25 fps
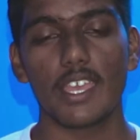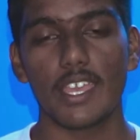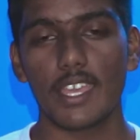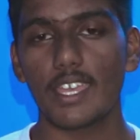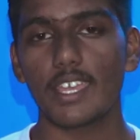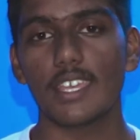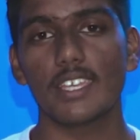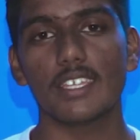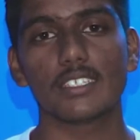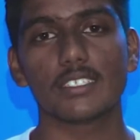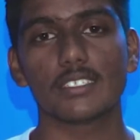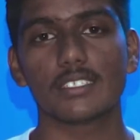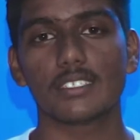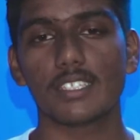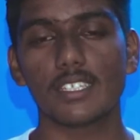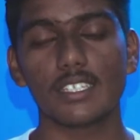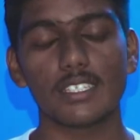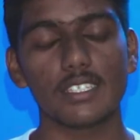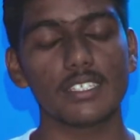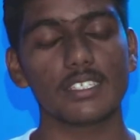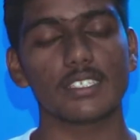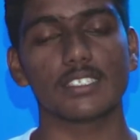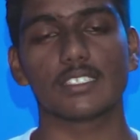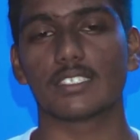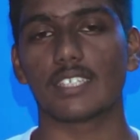is the
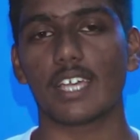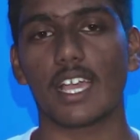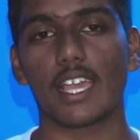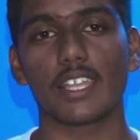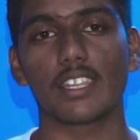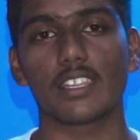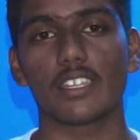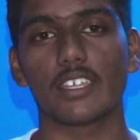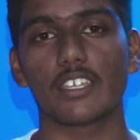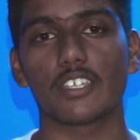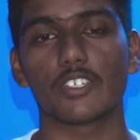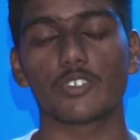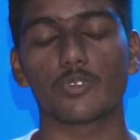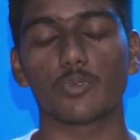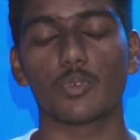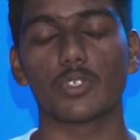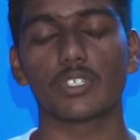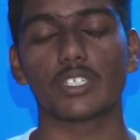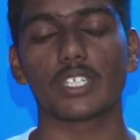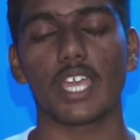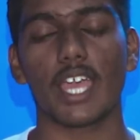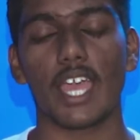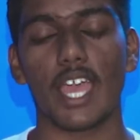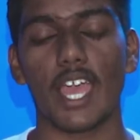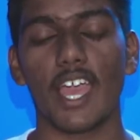design leaks,
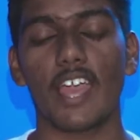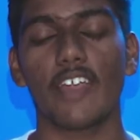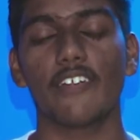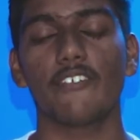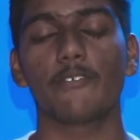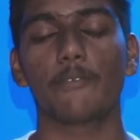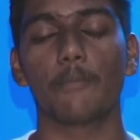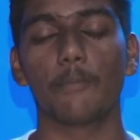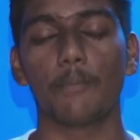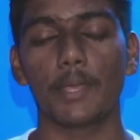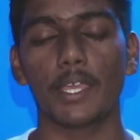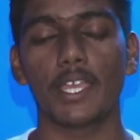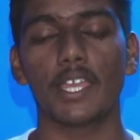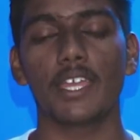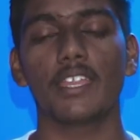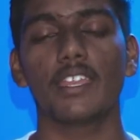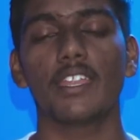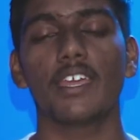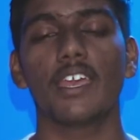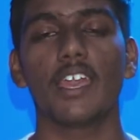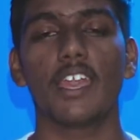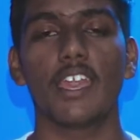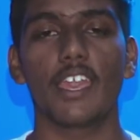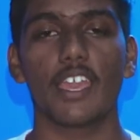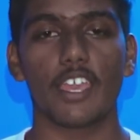which have
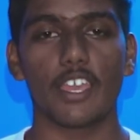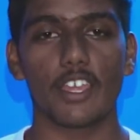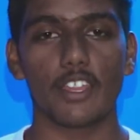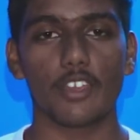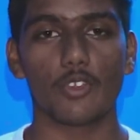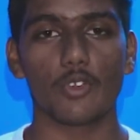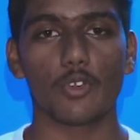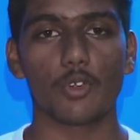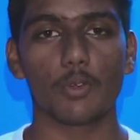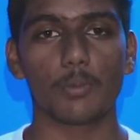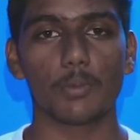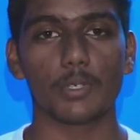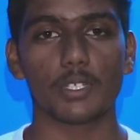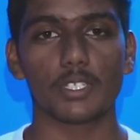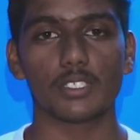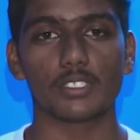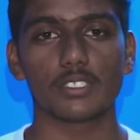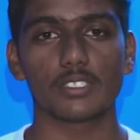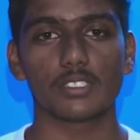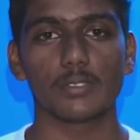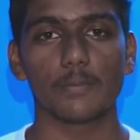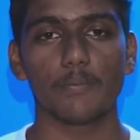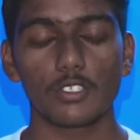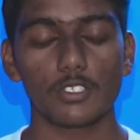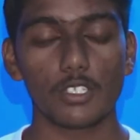been
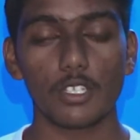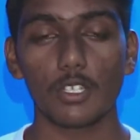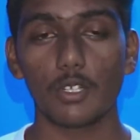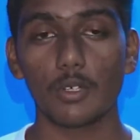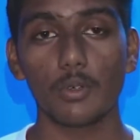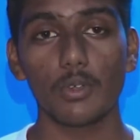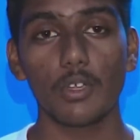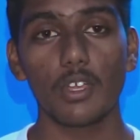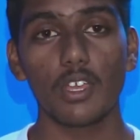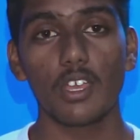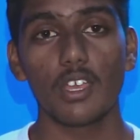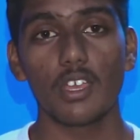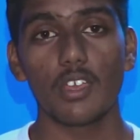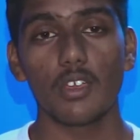enormous. So